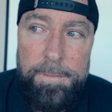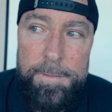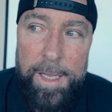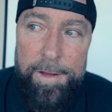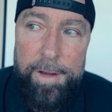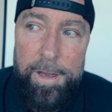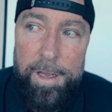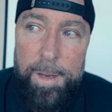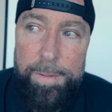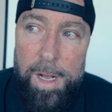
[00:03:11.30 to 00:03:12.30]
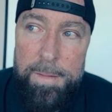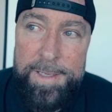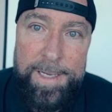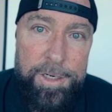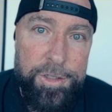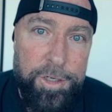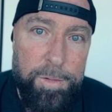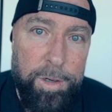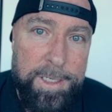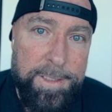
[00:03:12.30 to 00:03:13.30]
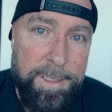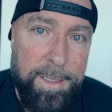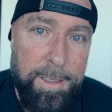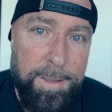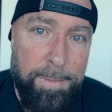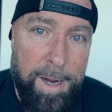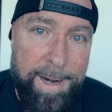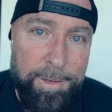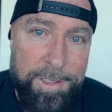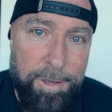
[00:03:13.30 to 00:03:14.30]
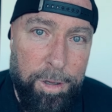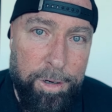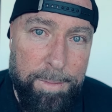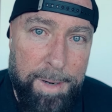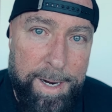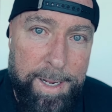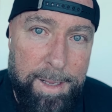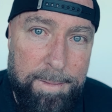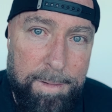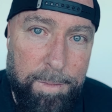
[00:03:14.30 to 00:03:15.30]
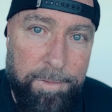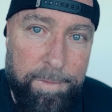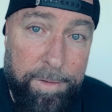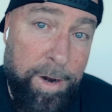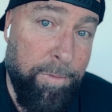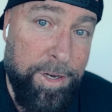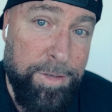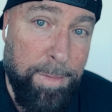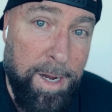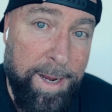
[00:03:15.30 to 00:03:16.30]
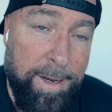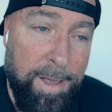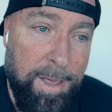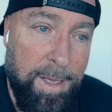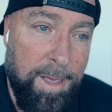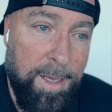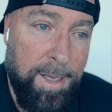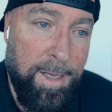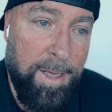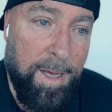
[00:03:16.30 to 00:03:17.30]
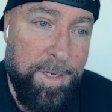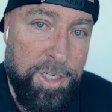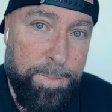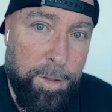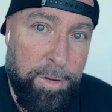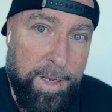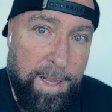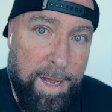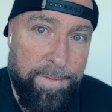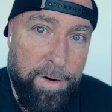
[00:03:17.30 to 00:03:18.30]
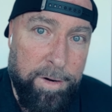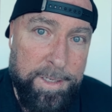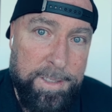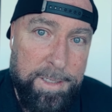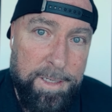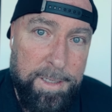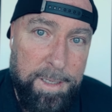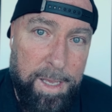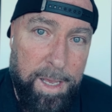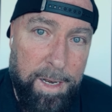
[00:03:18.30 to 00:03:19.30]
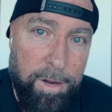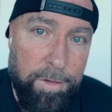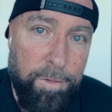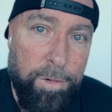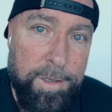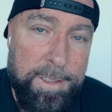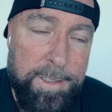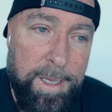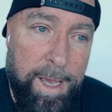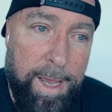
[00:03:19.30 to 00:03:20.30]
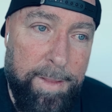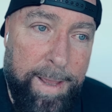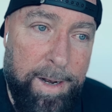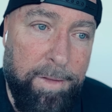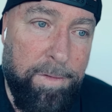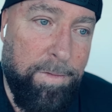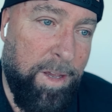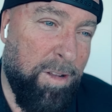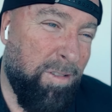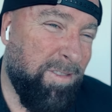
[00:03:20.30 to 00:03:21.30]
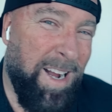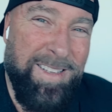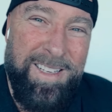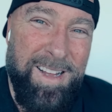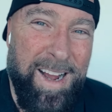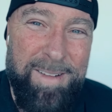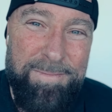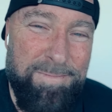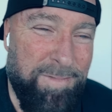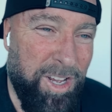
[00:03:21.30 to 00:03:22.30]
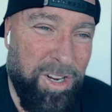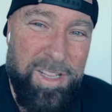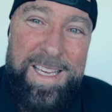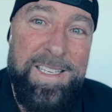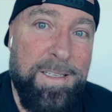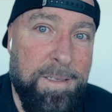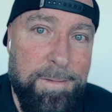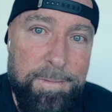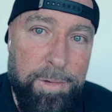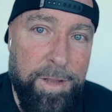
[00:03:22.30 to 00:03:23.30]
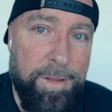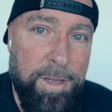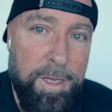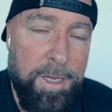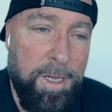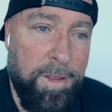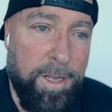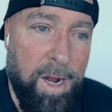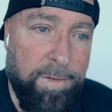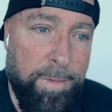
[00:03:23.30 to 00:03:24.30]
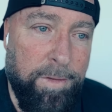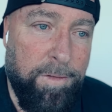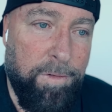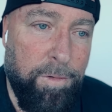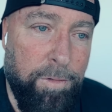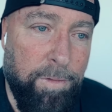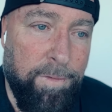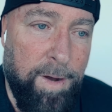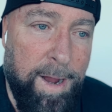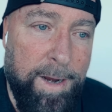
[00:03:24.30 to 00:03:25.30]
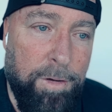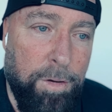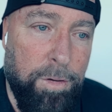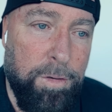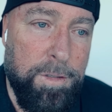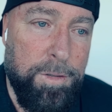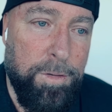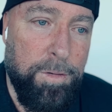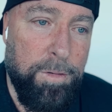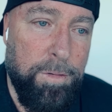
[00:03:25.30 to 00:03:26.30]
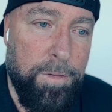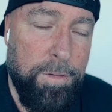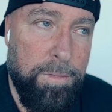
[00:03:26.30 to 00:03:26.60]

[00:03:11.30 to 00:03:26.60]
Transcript: And the, and the problem, as I understood it, was that the mine was no longer mining. It was a very rich mine uh, just below the cloud forest in Honduras. And they had a deal, ninety-nine year lease with the government to refine gold, to,